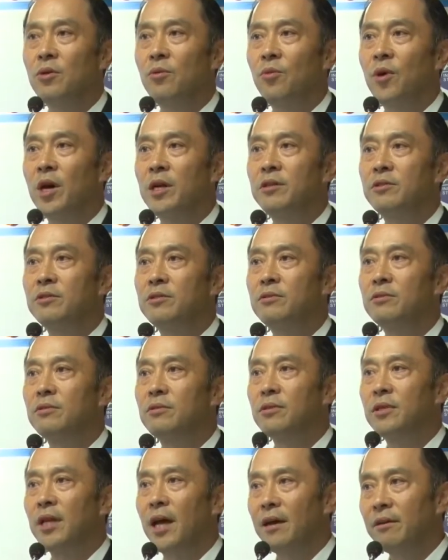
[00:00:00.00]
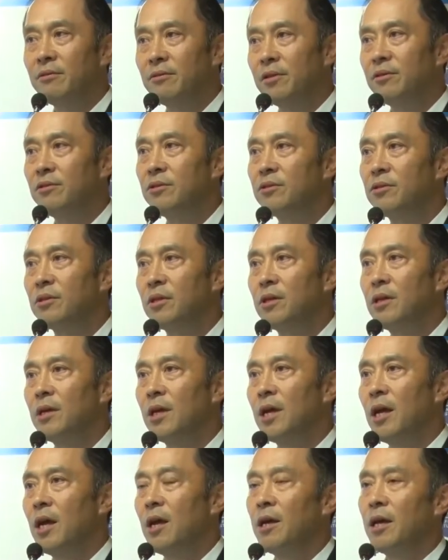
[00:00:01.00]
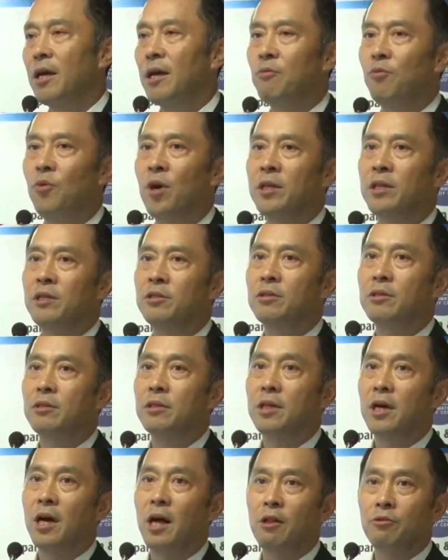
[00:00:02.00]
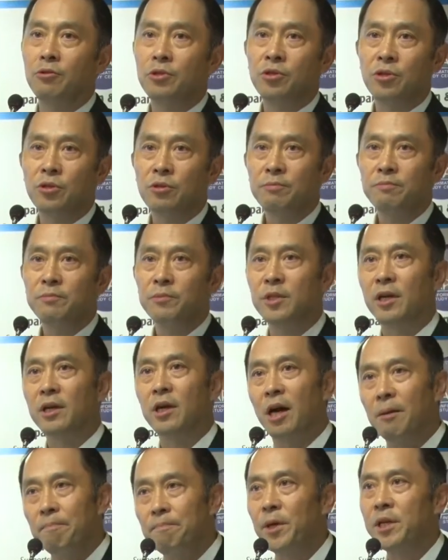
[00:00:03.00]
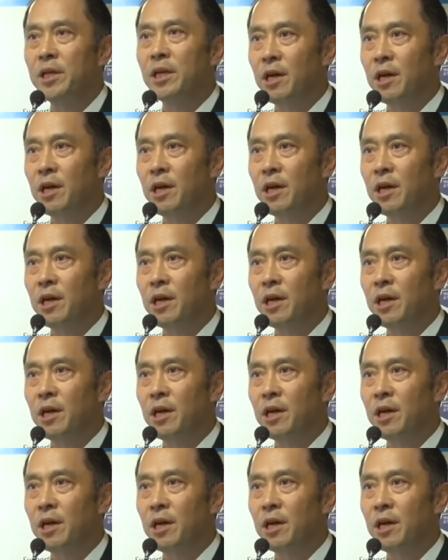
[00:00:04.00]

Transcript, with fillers: one is tactics, and one is culture, the company